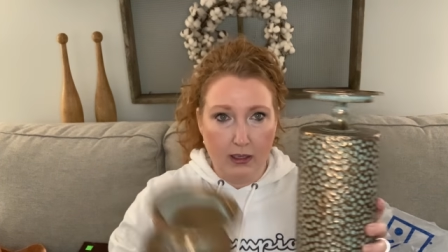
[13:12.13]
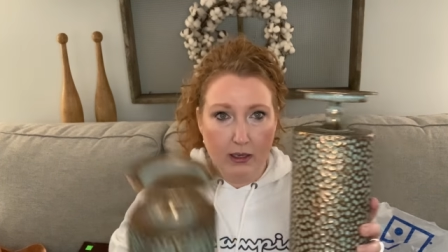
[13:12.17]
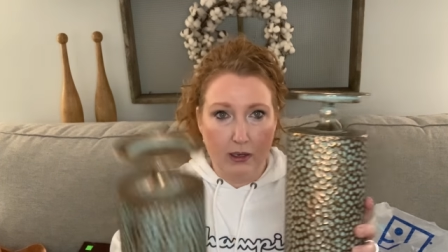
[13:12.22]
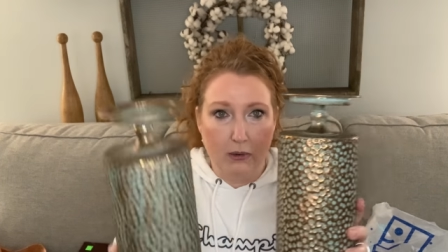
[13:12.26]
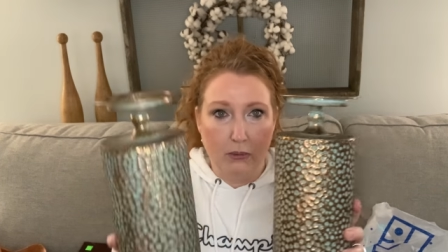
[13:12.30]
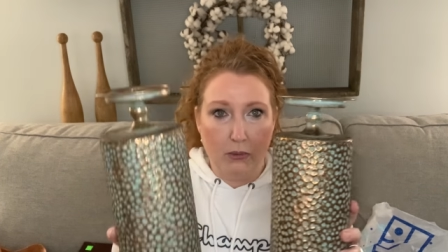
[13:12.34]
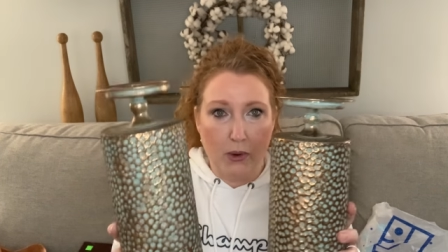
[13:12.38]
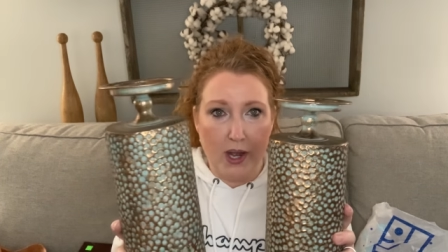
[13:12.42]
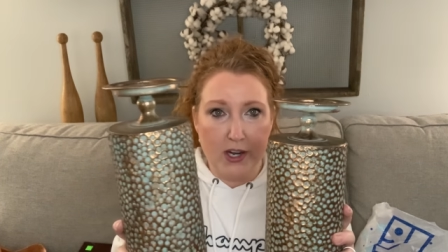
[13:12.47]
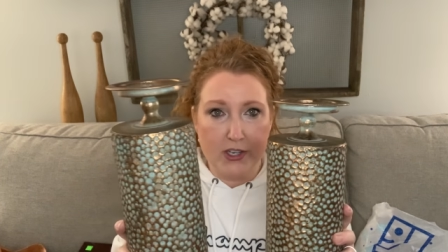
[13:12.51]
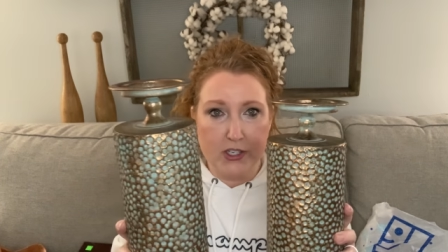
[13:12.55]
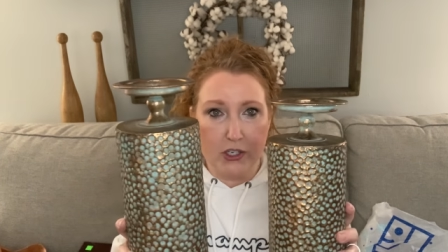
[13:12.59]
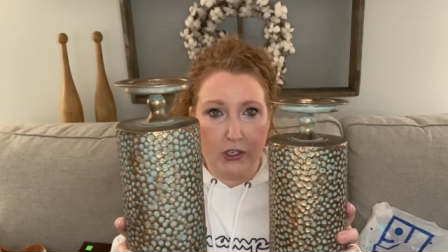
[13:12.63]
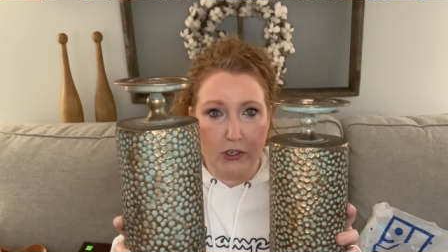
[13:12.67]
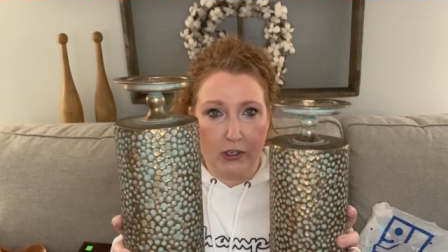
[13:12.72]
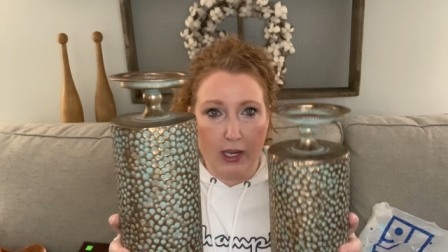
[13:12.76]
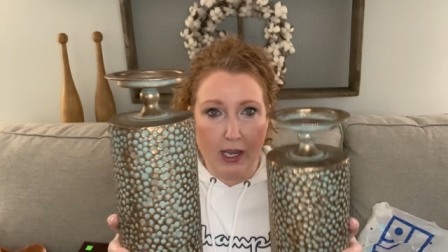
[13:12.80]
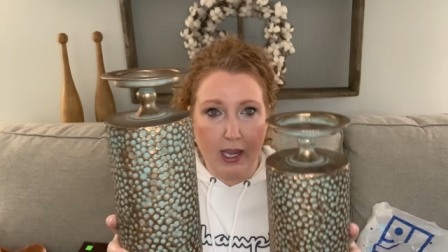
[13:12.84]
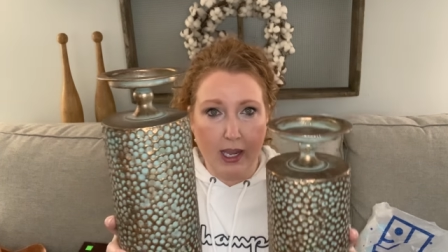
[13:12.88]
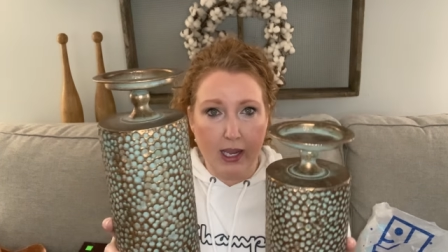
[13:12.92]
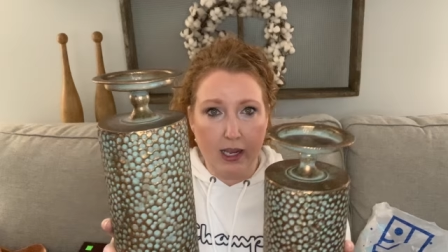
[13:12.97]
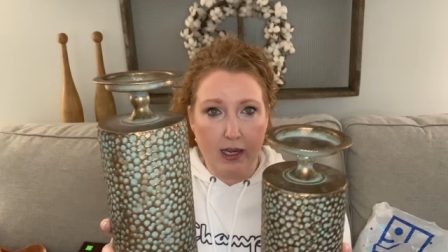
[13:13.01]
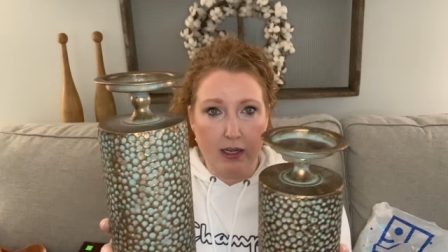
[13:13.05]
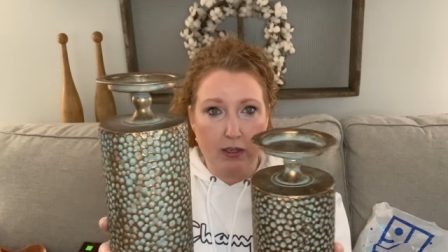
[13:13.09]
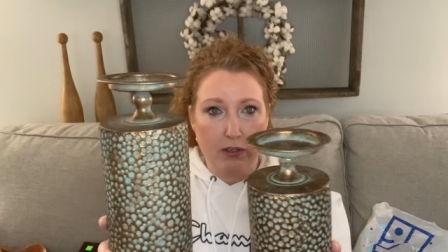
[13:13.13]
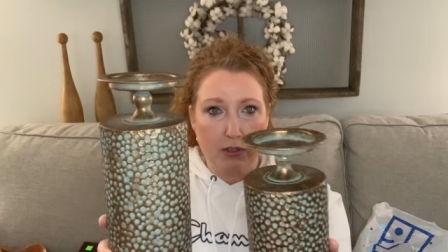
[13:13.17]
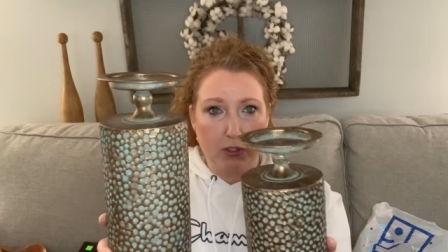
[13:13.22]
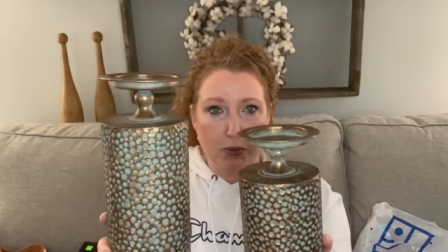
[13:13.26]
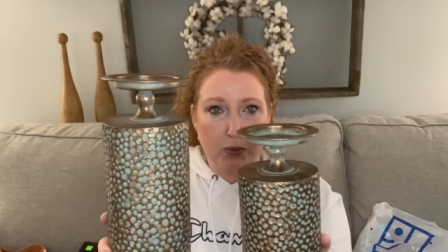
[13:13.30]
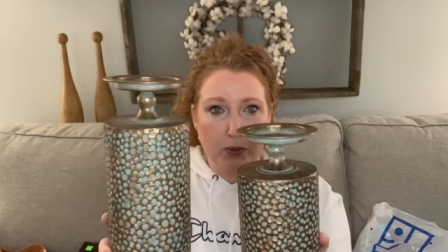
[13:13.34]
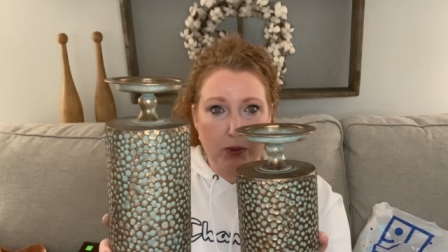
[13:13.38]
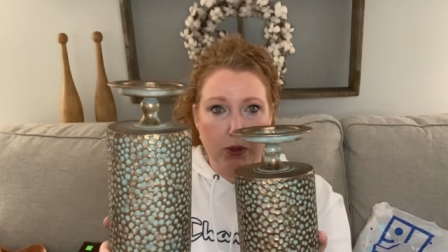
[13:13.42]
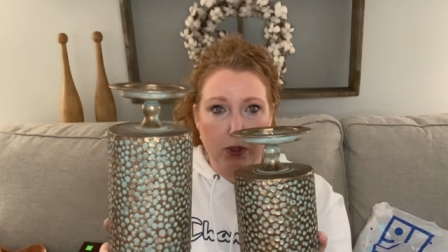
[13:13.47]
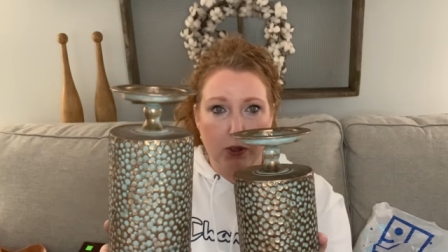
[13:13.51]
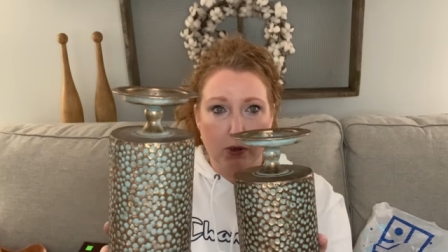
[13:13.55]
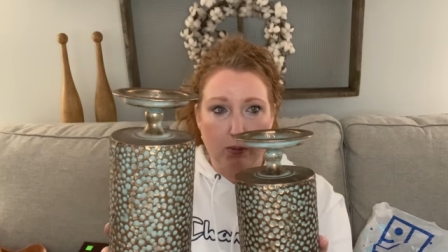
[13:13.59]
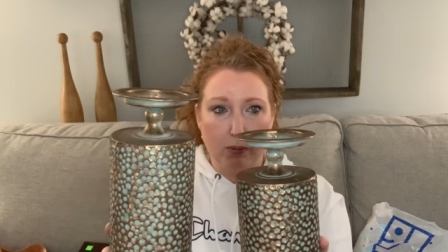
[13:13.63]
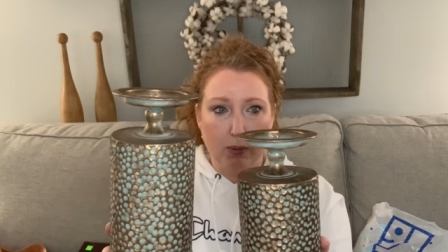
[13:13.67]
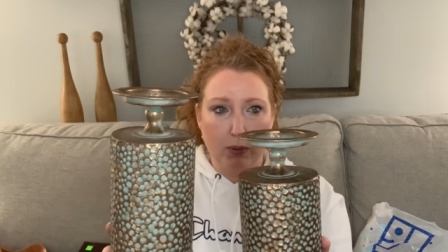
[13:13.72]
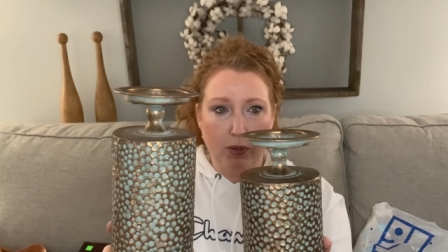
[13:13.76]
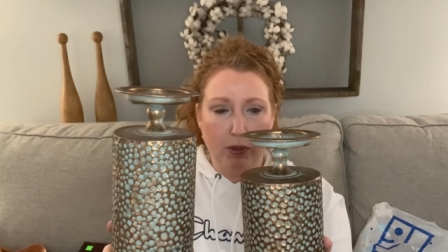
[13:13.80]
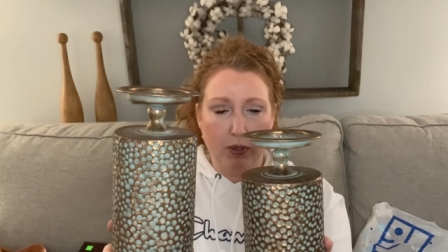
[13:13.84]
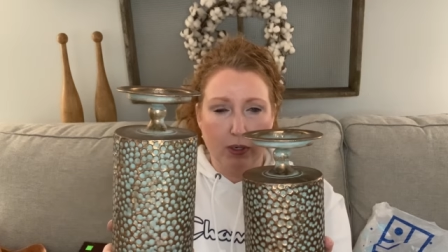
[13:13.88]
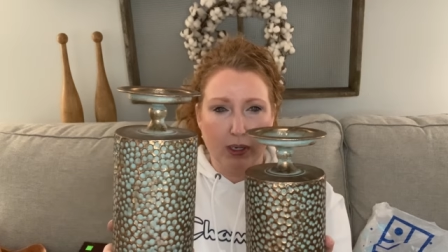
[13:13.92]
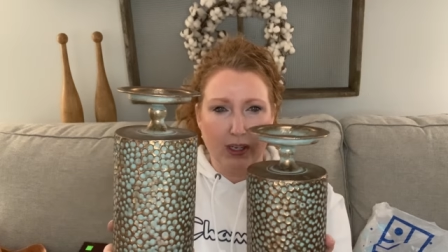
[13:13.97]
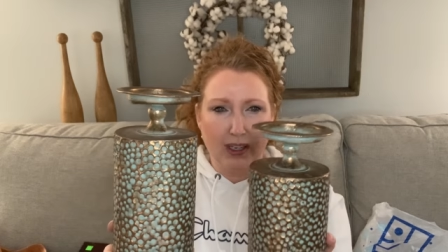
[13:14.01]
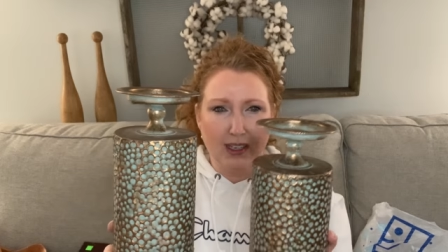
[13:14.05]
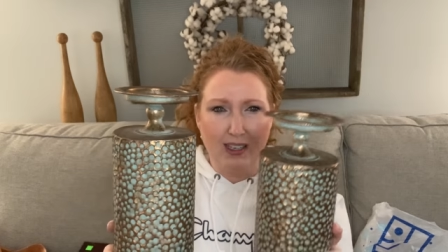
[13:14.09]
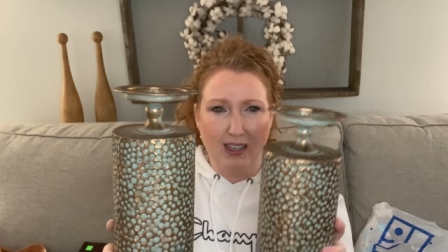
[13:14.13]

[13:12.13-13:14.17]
watch your candles when they're burning.